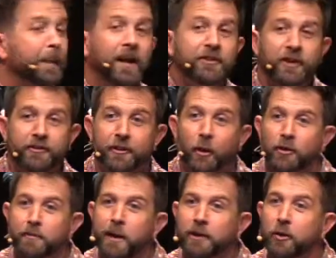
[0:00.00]
It doesn't
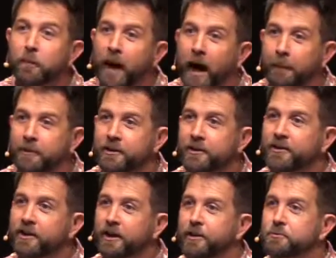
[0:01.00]
always make you popular in
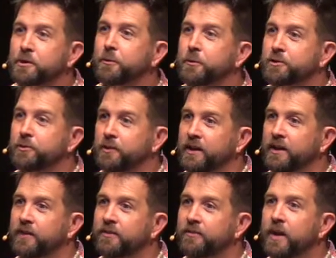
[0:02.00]
the country in which you
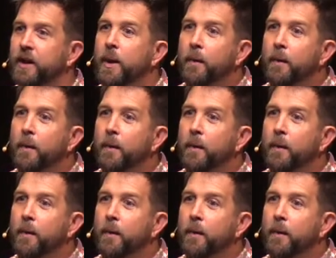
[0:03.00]
live,